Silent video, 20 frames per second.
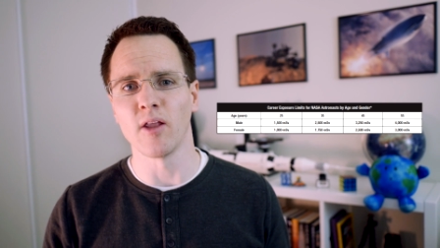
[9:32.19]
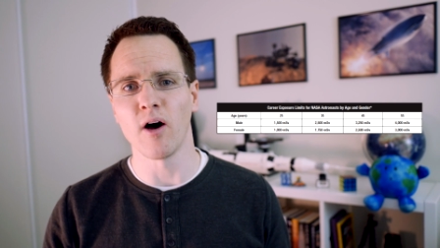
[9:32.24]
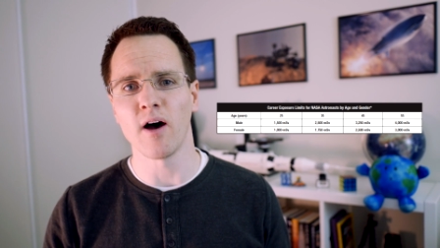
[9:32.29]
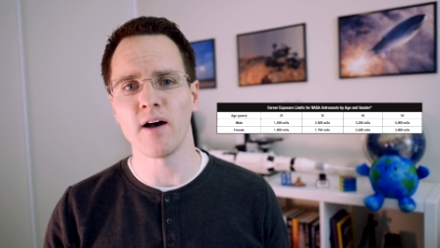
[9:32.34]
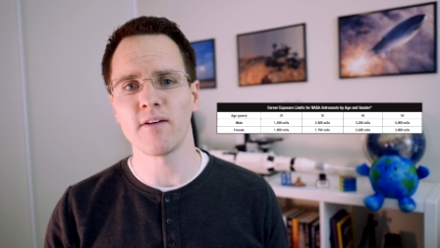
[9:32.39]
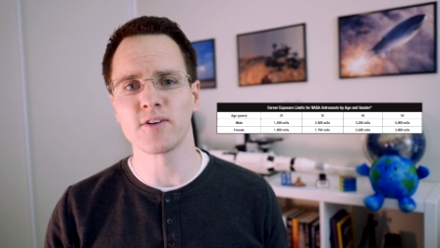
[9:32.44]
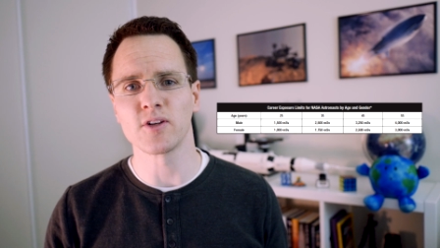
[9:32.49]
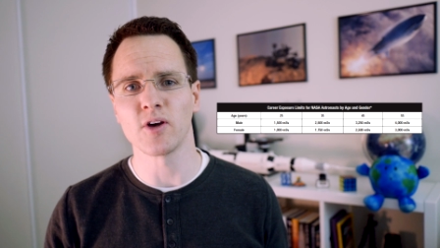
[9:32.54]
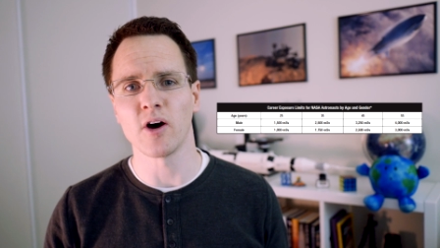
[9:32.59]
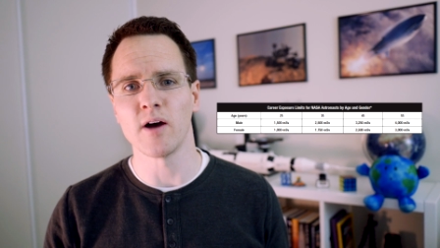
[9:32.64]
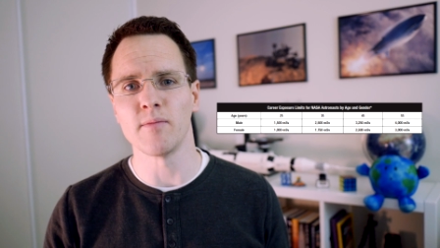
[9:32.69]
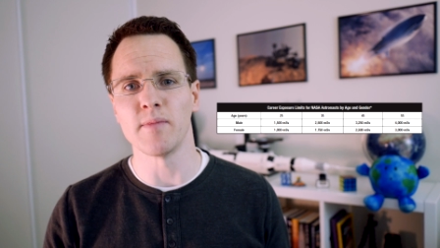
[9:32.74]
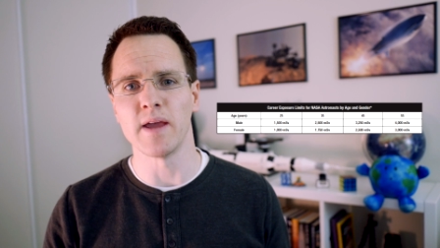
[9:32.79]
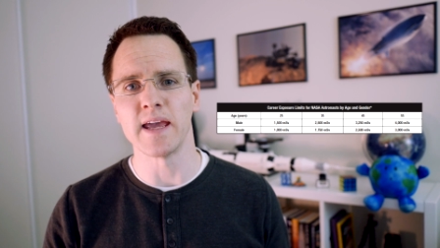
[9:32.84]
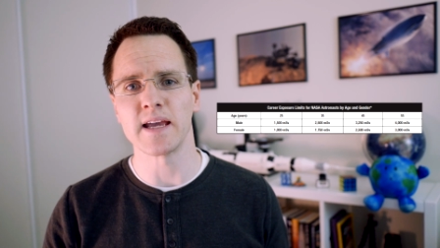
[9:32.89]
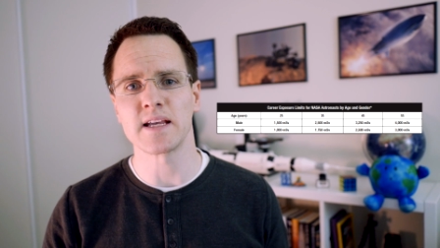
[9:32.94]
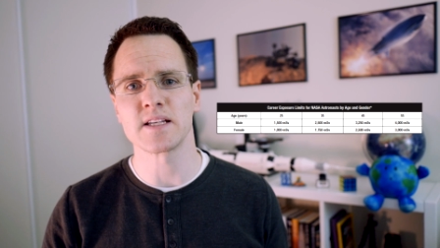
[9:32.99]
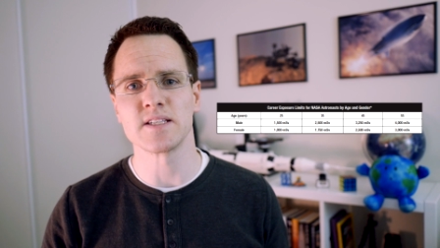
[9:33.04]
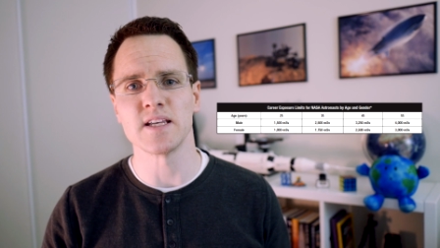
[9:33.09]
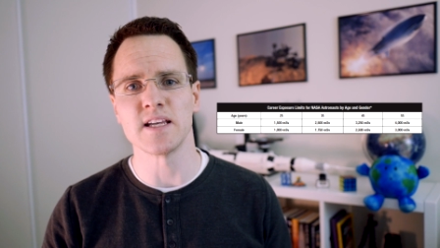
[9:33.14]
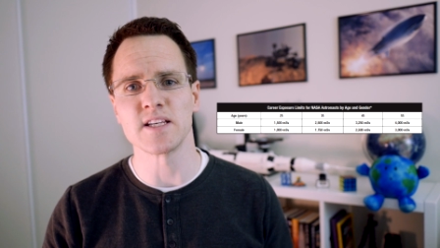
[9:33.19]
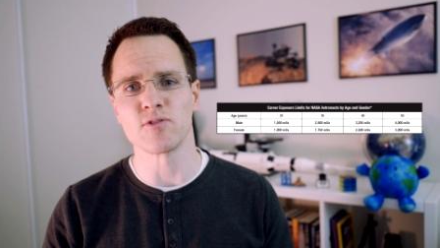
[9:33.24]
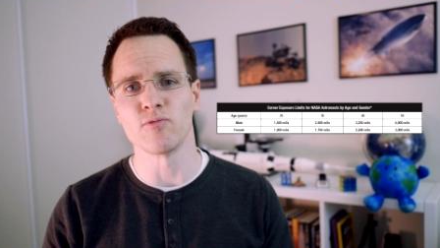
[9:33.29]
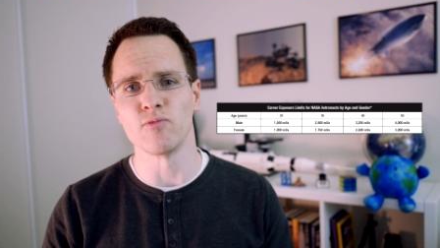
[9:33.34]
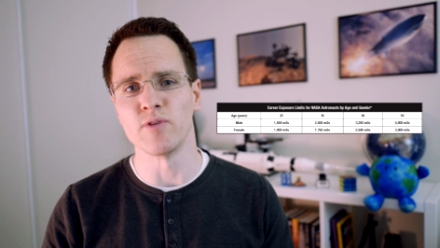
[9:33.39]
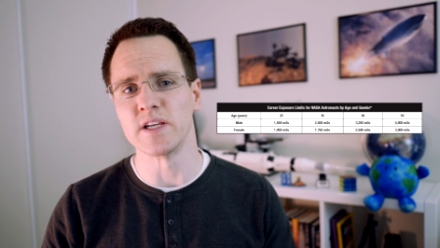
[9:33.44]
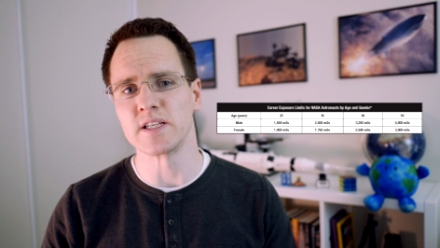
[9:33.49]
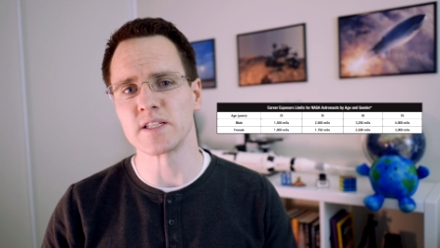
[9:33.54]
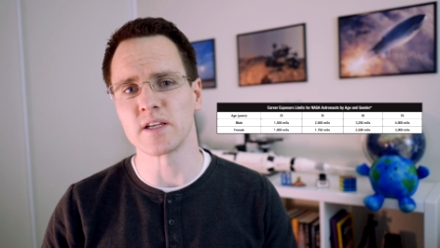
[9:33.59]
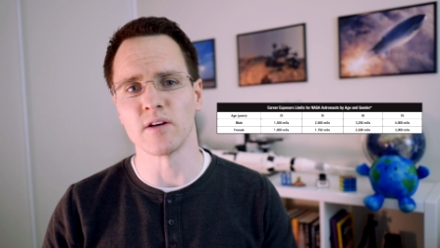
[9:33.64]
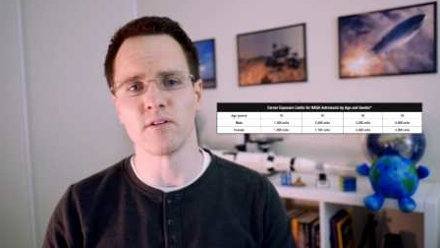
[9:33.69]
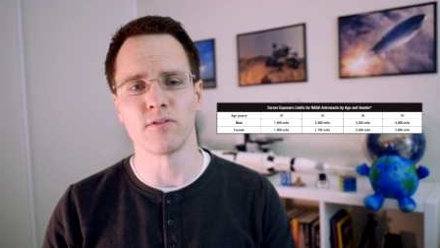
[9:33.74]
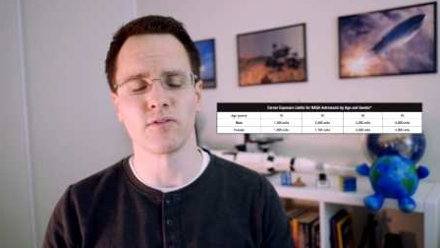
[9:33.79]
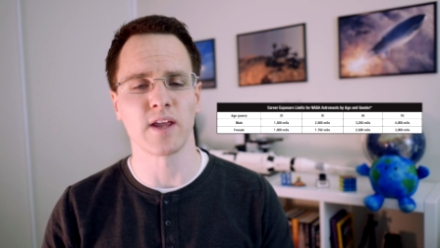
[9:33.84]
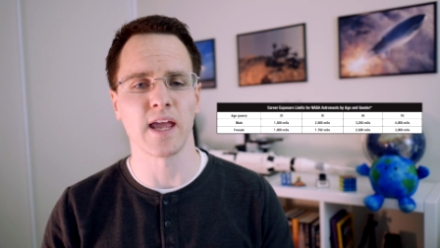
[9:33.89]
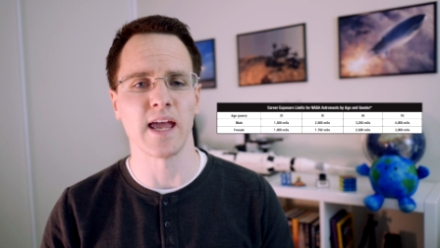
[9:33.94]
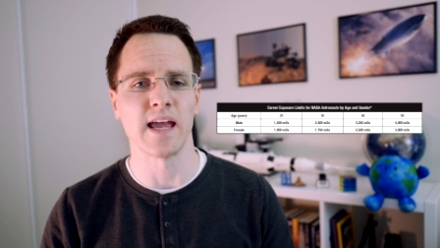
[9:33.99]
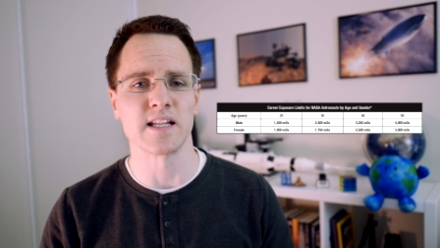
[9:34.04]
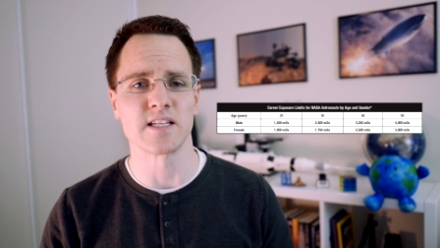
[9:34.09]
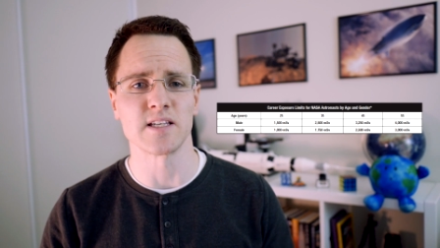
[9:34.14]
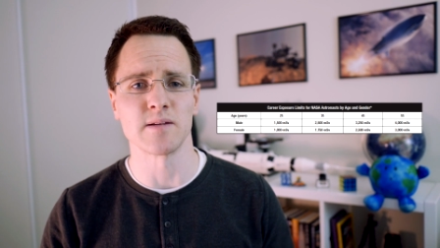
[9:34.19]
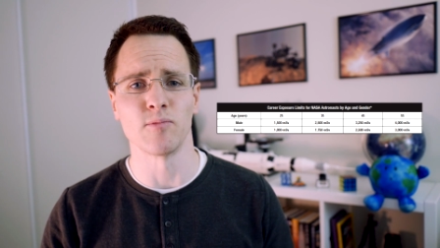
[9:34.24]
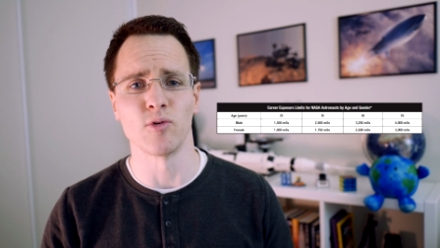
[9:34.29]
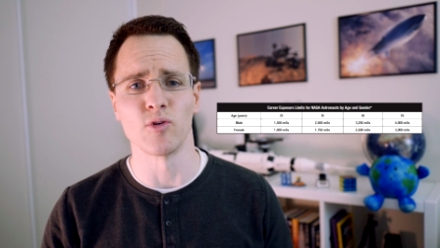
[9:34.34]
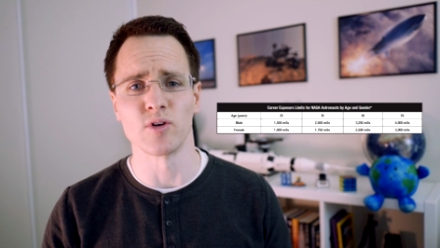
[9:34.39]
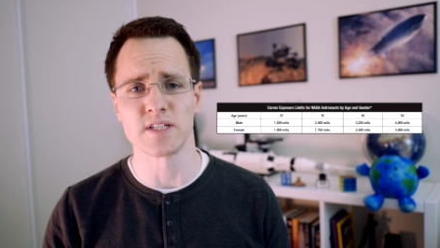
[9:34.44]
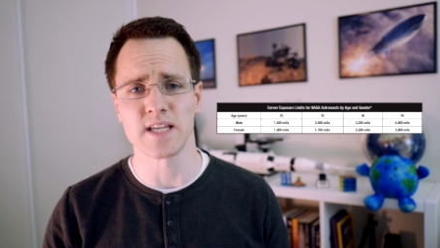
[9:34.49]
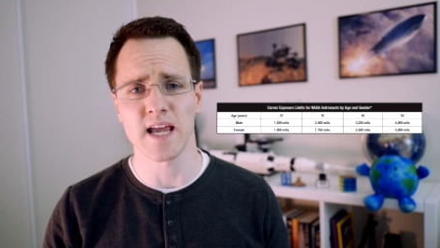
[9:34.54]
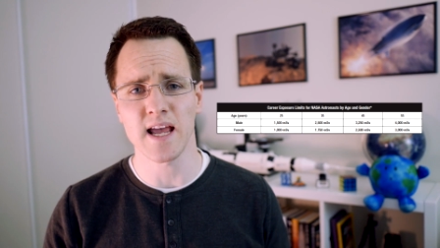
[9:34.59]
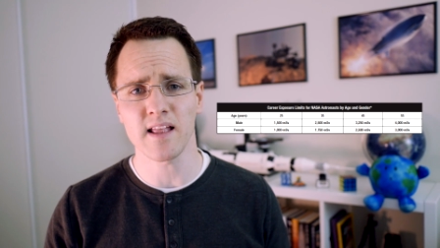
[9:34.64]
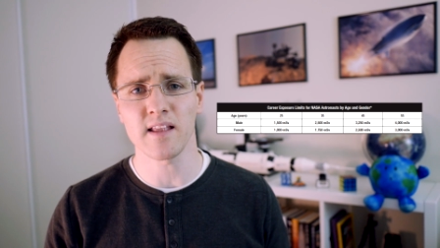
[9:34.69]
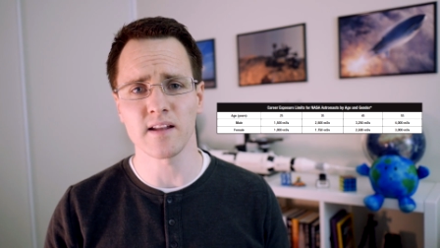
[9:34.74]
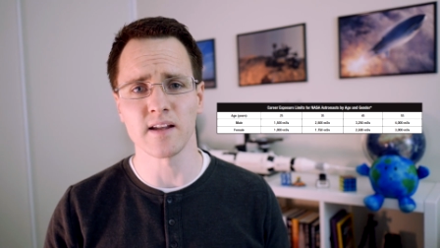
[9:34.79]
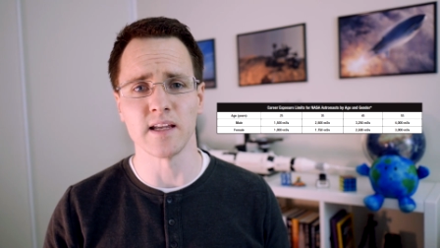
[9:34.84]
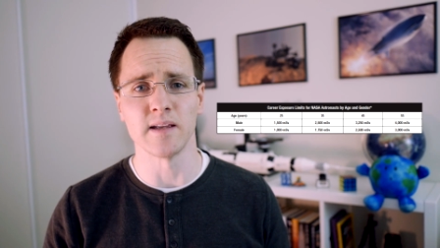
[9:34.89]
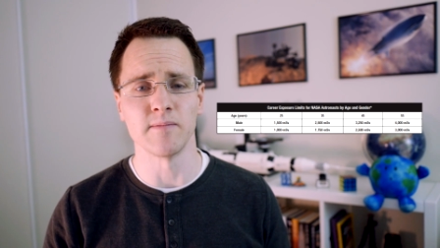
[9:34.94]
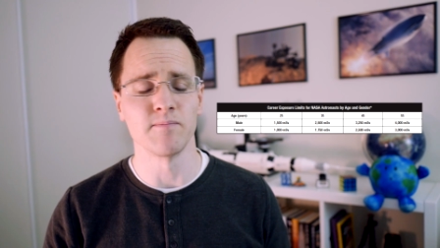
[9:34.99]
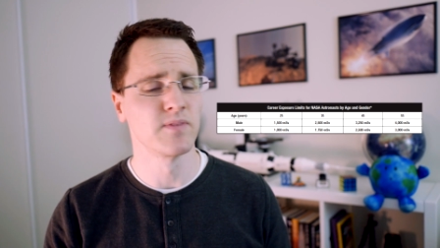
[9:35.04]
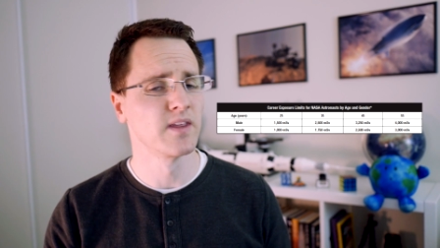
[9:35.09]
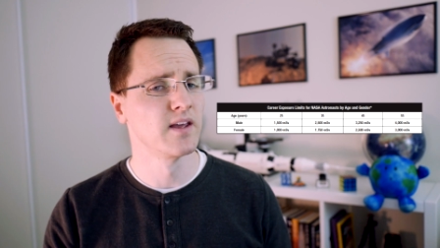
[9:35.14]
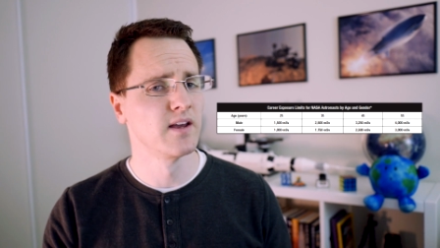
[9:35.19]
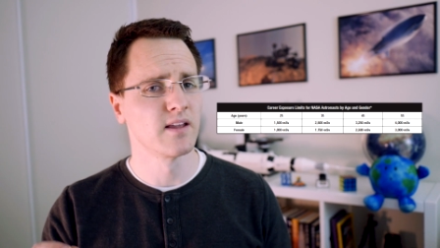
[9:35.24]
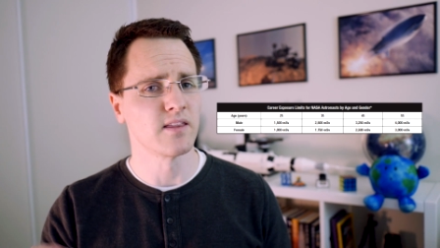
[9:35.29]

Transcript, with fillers: lifetime excess risk of cancer mortality.